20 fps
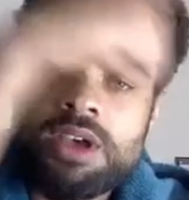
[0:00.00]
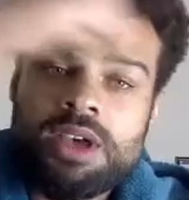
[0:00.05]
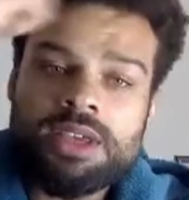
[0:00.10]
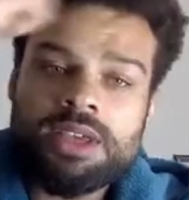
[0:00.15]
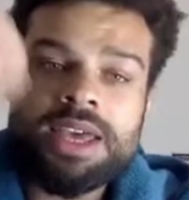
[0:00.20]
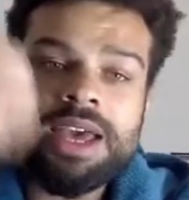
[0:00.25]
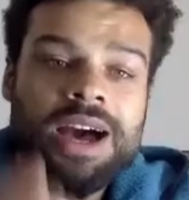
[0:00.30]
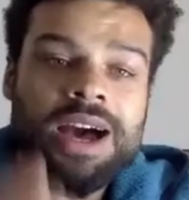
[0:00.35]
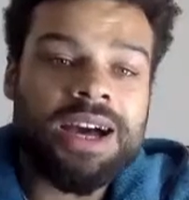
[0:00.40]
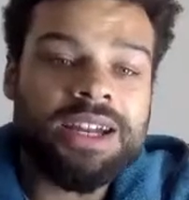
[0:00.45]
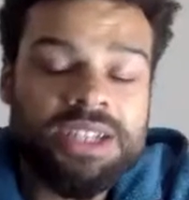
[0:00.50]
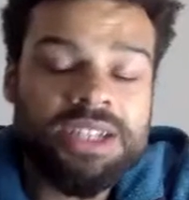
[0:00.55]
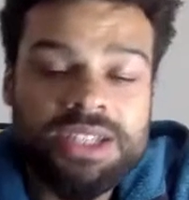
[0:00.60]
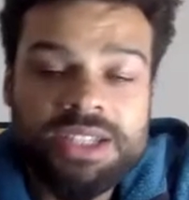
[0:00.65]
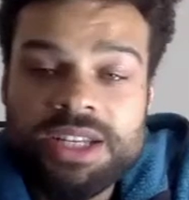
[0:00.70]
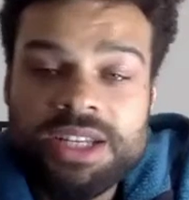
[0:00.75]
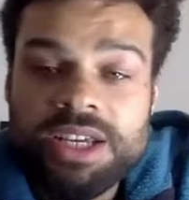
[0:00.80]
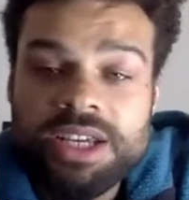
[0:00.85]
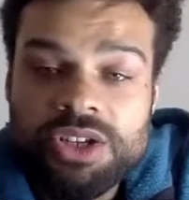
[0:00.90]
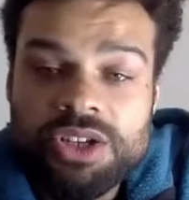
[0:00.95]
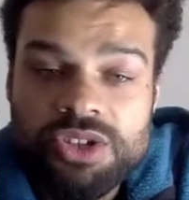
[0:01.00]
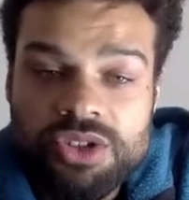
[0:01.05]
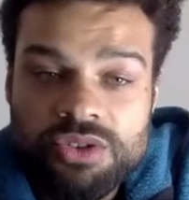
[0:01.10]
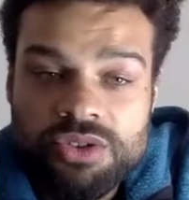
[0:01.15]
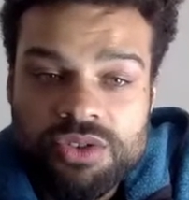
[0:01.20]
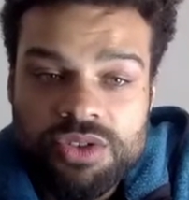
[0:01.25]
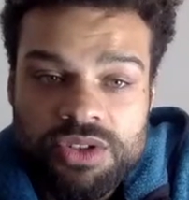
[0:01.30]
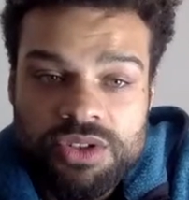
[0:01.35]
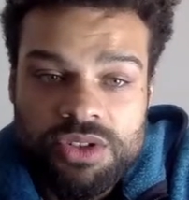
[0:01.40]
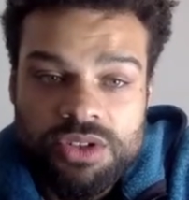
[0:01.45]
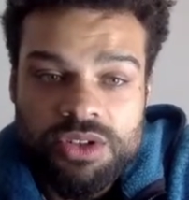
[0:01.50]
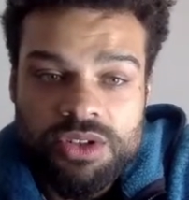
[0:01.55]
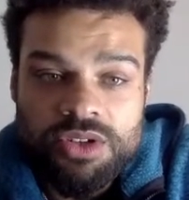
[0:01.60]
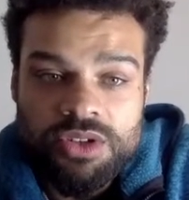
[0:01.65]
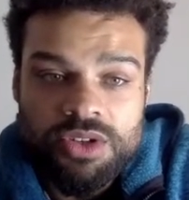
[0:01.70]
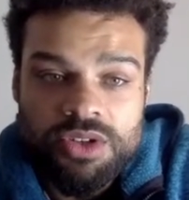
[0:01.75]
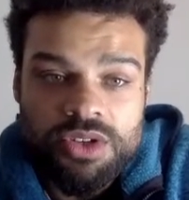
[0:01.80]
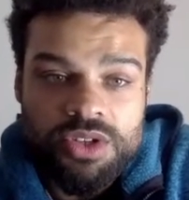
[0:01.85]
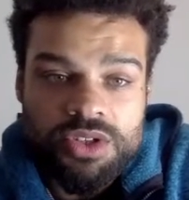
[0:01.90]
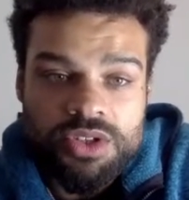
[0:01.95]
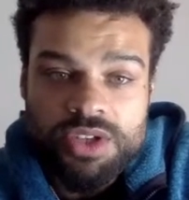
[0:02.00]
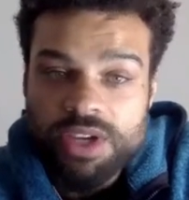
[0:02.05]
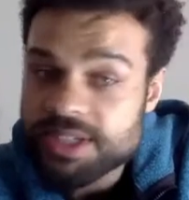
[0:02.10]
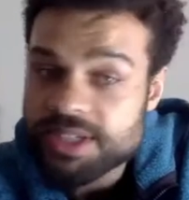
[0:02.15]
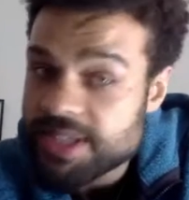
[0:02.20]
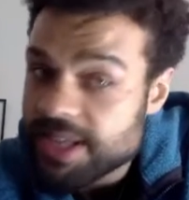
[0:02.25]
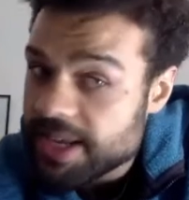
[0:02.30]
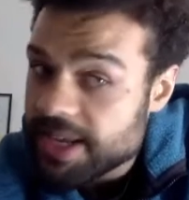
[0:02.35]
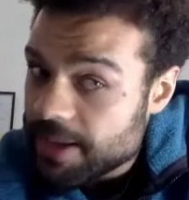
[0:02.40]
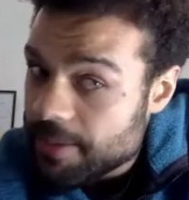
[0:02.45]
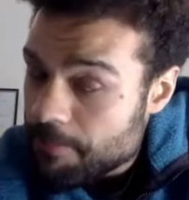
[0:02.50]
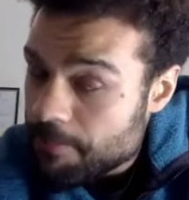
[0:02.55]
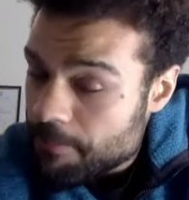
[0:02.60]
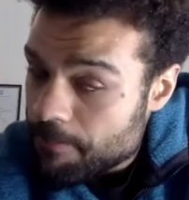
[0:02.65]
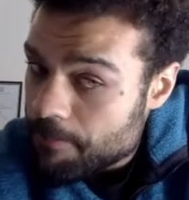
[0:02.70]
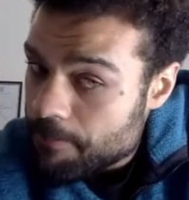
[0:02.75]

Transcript: Yeah, I just need you. Say that again.